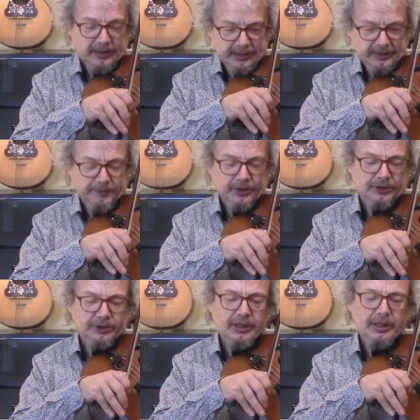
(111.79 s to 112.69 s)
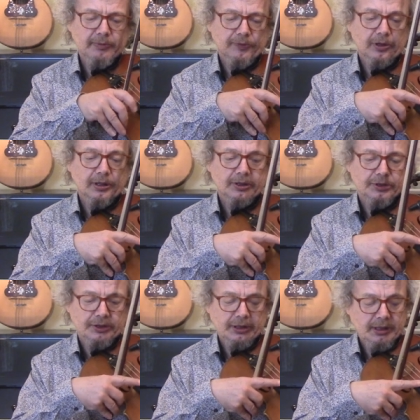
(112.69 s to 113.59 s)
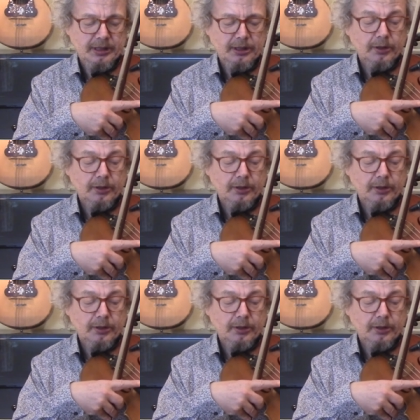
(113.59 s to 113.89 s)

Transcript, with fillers: Uh, for a C, we've got a C